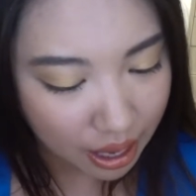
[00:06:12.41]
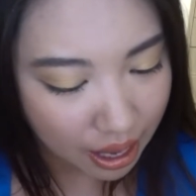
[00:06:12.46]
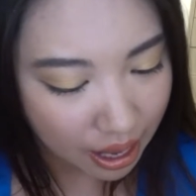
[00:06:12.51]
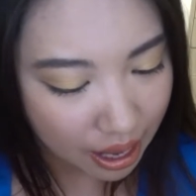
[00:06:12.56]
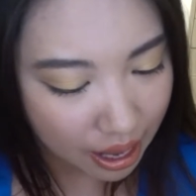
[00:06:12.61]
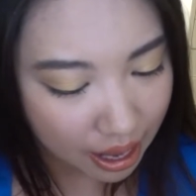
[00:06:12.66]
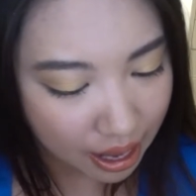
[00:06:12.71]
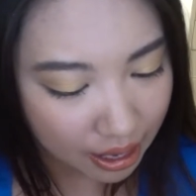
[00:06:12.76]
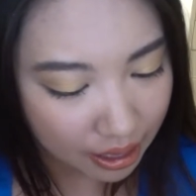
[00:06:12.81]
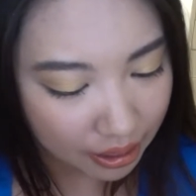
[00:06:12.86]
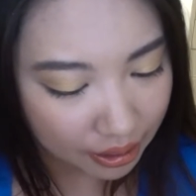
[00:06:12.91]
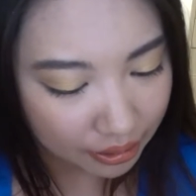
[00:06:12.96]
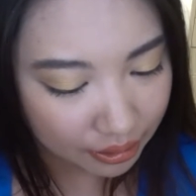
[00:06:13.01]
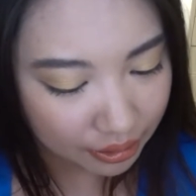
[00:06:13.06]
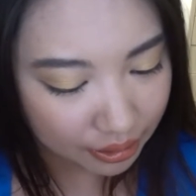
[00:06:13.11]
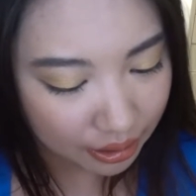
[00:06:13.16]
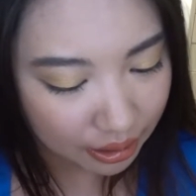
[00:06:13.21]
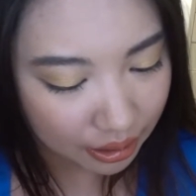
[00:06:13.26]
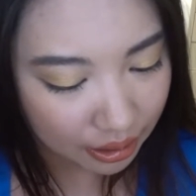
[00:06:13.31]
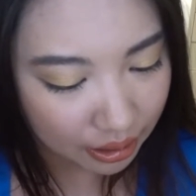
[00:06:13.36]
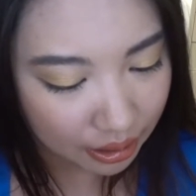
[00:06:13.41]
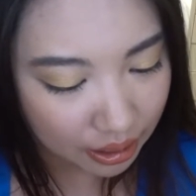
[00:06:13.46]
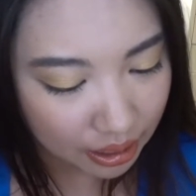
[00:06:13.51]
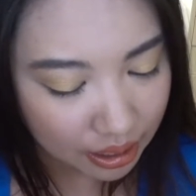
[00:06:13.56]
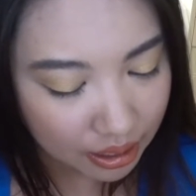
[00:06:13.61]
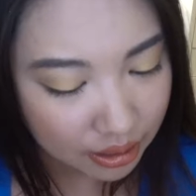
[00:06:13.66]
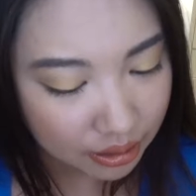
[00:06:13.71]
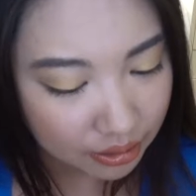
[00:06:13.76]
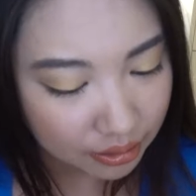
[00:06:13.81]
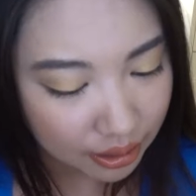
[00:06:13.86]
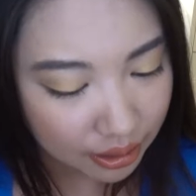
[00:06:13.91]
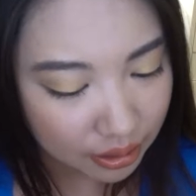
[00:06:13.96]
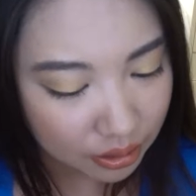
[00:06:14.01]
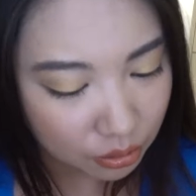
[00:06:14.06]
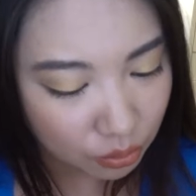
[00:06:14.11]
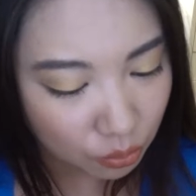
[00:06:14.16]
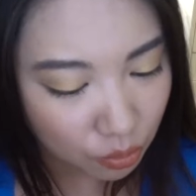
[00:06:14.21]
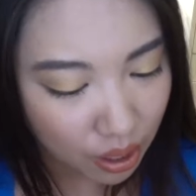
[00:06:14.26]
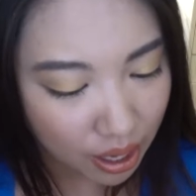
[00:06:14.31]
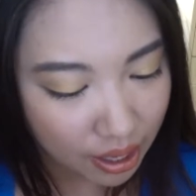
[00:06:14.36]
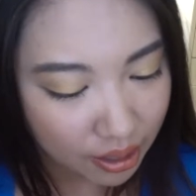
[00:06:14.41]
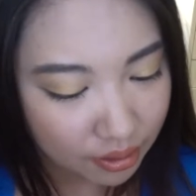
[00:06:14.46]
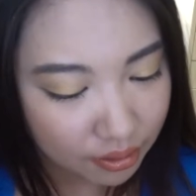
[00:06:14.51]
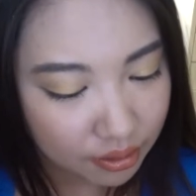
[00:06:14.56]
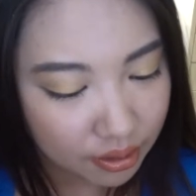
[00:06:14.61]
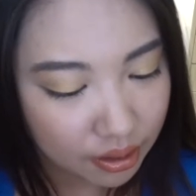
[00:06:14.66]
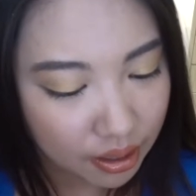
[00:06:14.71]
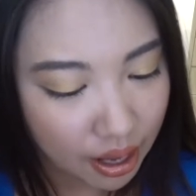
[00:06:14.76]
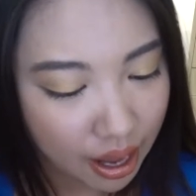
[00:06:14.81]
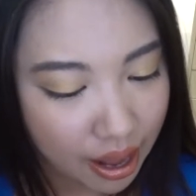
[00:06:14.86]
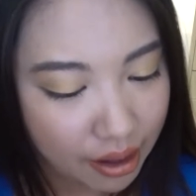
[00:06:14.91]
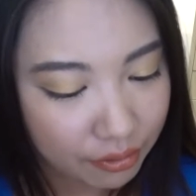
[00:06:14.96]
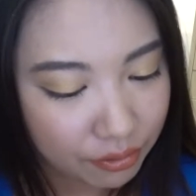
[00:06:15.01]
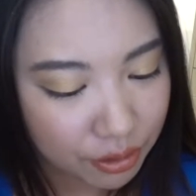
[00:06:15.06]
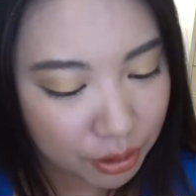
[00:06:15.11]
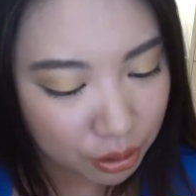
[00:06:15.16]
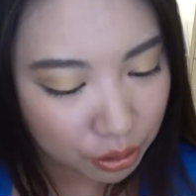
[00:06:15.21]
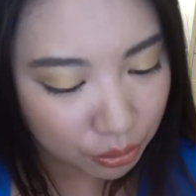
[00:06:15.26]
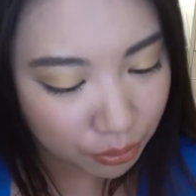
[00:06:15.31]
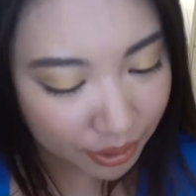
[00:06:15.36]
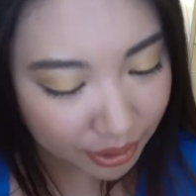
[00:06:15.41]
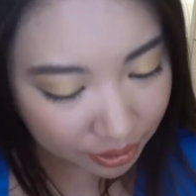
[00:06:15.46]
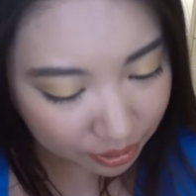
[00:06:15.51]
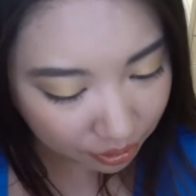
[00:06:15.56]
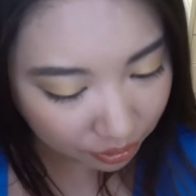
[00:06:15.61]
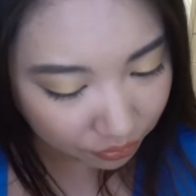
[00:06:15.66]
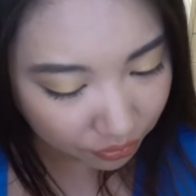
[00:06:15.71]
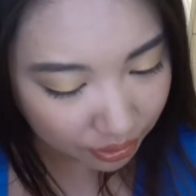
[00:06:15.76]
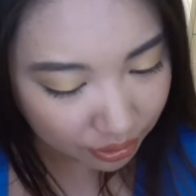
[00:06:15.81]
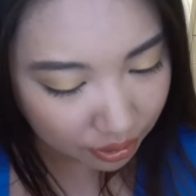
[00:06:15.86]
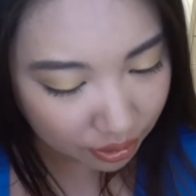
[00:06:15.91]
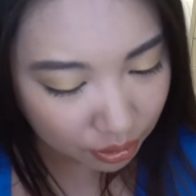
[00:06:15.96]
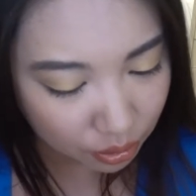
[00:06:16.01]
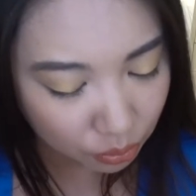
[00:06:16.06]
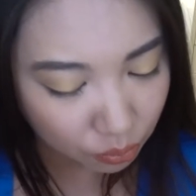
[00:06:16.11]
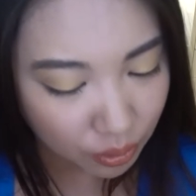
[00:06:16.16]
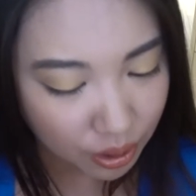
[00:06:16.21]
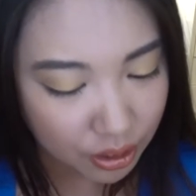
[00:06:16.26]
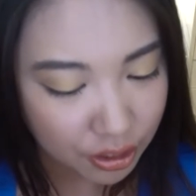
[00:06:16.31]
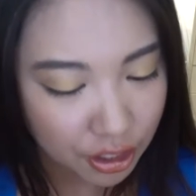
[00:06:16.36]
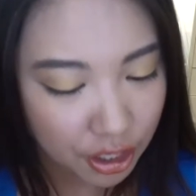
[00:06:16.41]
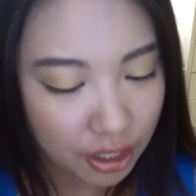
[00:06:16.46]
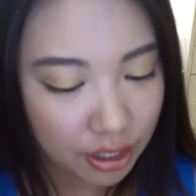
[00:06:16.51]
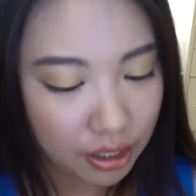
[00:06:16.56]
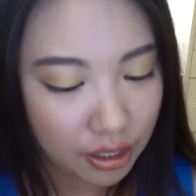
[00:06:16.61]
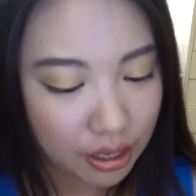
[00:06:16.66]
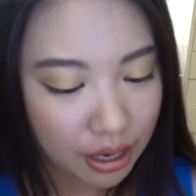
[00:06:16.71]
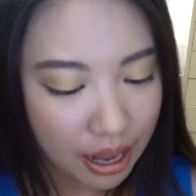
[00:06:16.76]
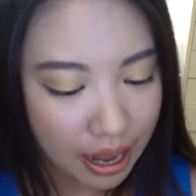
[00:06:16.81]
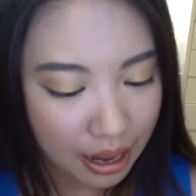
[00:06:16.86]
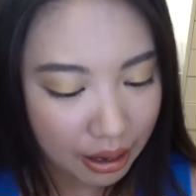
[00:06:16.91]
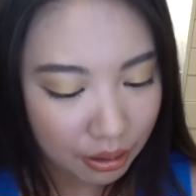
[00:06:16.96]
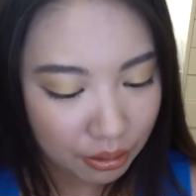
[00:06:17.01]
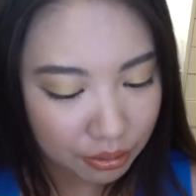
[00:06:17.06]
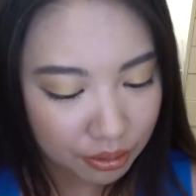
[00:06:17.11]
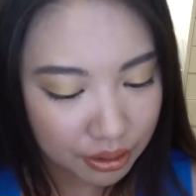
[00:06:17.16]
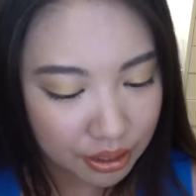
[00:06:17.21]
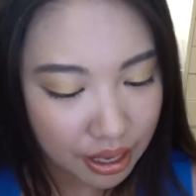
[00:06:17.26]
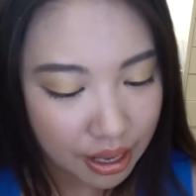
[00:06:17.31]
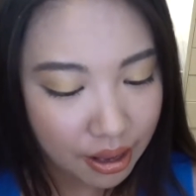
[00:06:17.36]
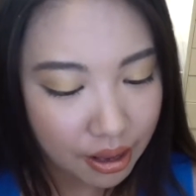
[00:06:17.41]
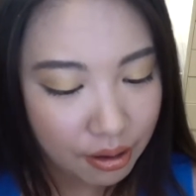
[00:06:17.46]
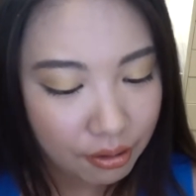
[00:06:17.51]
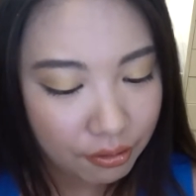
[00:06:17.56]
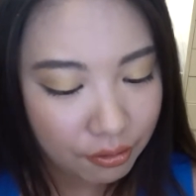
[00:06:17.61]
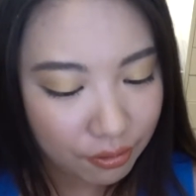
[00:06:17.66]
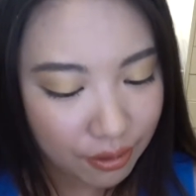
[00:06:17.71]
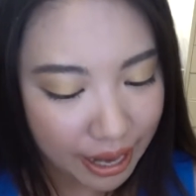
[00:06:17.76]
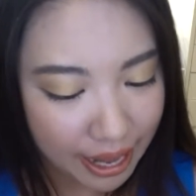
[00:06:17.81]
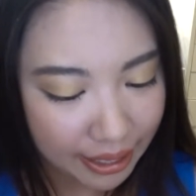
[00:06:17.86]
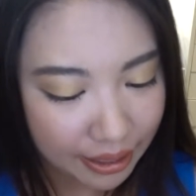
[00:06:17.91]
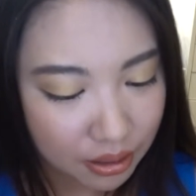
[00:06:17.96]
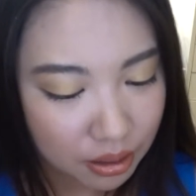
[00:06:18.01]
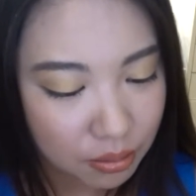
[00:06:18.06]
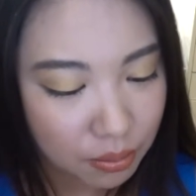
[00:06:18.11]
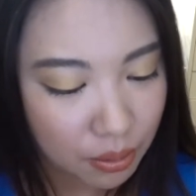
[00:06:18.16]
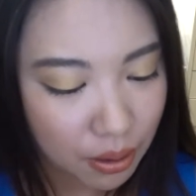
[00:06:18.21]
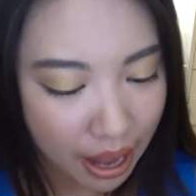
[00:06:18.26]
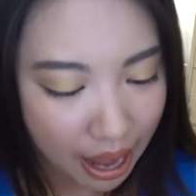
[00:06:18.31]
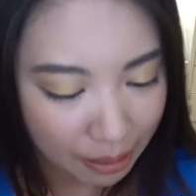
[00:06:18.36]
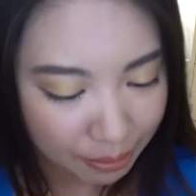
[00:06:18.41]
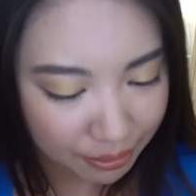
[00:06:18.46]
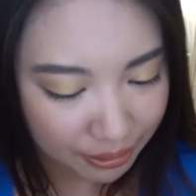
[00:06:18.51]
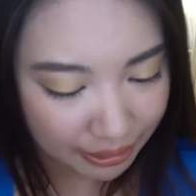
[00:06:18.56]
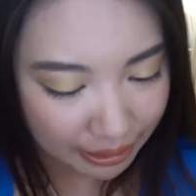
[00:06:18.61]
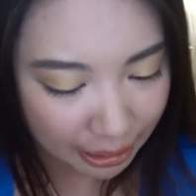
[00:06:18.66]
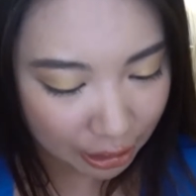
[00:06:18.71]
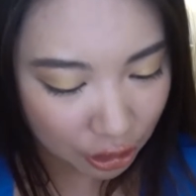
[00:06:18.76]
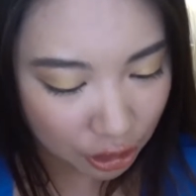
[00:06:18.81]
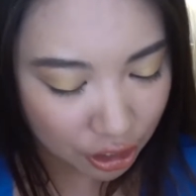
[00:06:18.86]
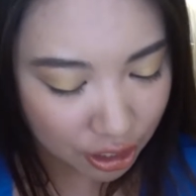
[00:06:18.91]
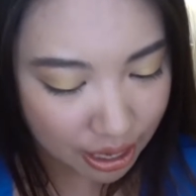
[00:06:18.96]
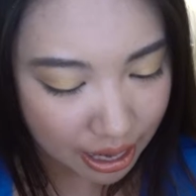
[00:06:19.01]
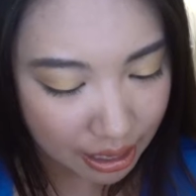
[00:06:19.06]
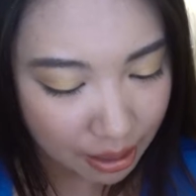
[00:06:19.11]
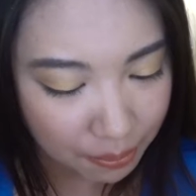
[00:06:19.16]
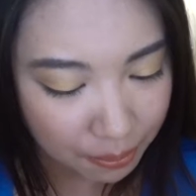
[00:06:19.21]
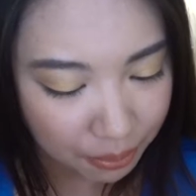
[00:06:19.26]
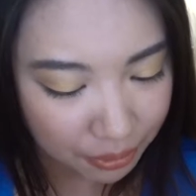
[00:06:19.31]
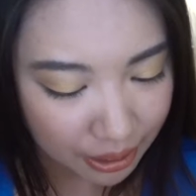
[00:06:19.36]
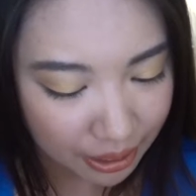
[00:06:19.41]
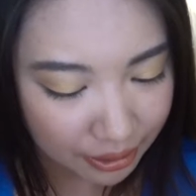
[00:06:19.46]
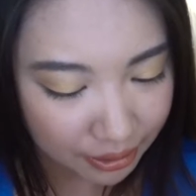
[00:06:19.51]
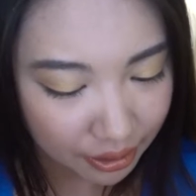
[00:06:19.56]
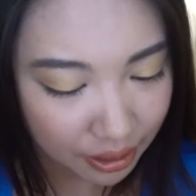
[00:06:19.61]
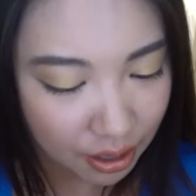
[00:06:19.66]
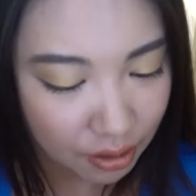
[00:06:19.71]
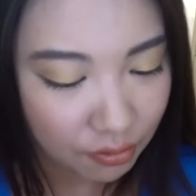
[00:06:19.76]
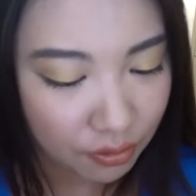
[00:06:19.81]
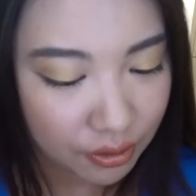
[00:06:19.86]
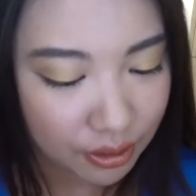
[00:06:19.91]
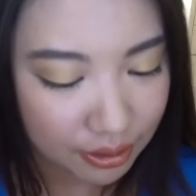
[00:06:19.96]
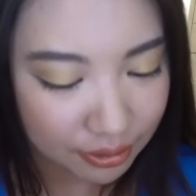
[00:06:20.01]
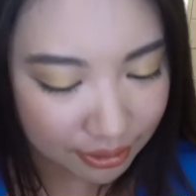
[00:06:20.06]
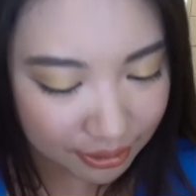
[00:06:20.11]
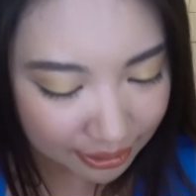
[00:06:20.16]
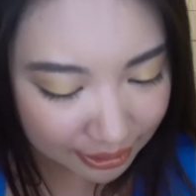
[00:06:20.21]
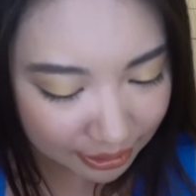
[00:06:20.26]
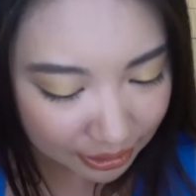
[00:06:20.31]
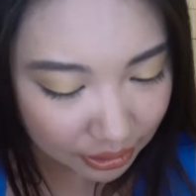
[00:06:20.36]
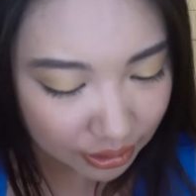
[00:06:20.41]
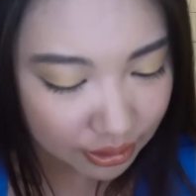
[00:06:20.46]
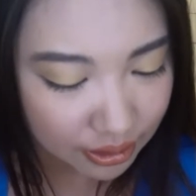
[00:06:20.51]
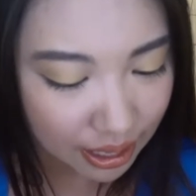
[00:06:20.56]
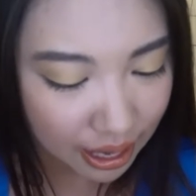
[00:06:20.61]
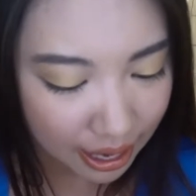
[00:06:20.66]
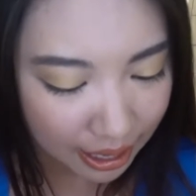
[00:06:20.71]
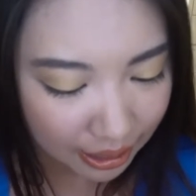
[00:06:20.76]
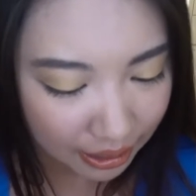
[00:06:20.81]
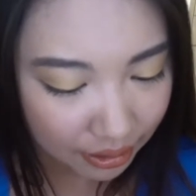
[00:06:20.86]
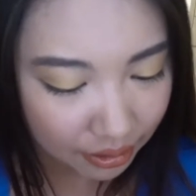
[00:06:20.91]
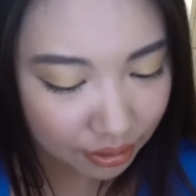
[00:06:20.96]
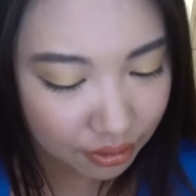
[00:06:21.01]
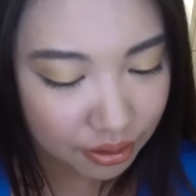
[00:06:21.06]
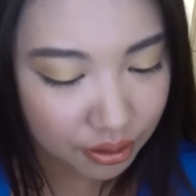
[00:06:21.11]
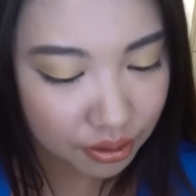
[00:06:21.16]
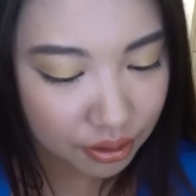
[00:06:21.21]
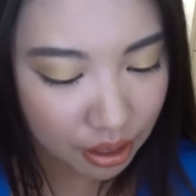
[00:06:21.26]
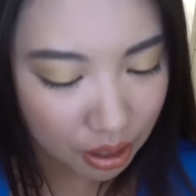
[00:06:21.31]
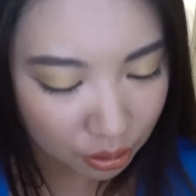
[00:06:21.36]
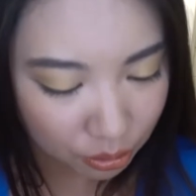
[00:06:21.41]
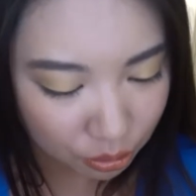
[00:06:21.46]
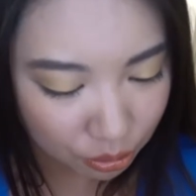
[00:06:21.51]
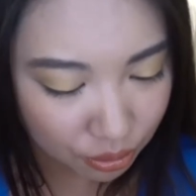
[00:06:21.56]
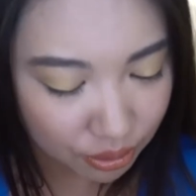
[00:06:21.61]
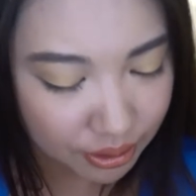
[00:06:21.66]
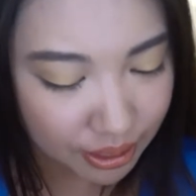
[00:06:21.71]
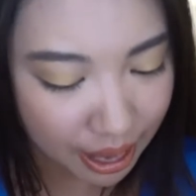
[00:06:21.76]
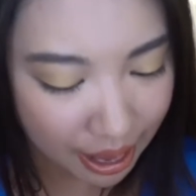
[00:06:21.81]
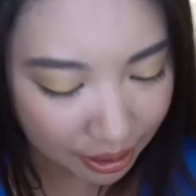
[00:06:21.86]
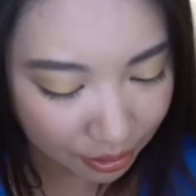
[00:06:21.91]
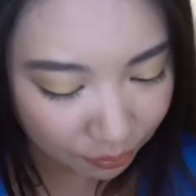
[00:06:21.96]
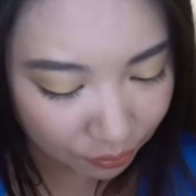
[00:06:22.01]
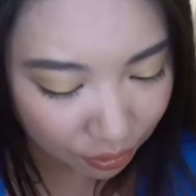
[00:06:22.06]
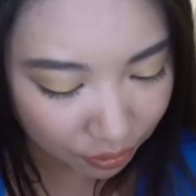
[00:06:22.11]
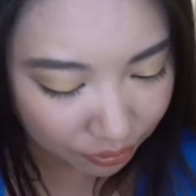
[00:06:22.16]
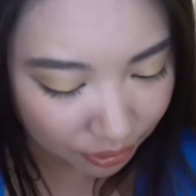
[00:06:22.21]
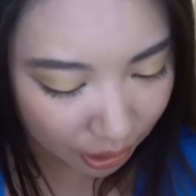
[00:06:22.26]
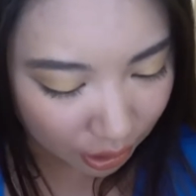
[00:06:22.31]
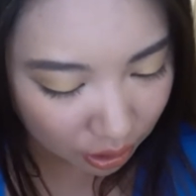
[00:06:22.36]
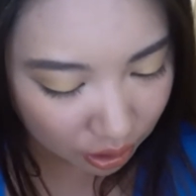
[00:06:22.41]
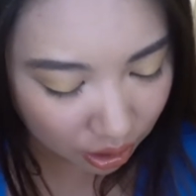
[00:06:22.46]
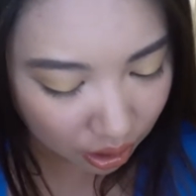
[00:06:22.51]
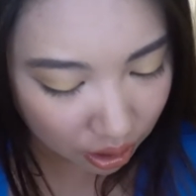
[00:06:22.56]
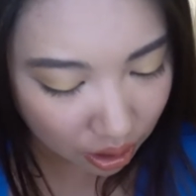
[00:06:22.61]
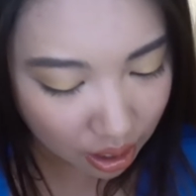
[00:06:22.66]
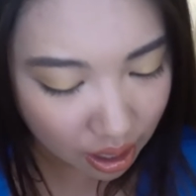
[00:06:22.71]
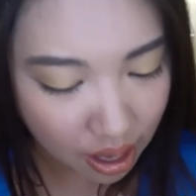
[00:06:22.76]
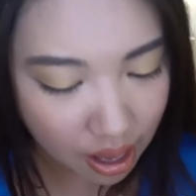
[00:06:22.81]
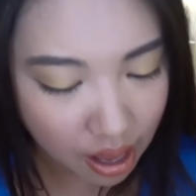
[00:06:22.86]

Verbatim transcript: and uh, this one have three surfaces which allows flexible application and blending of concealers, highlighters, contours, and foundation.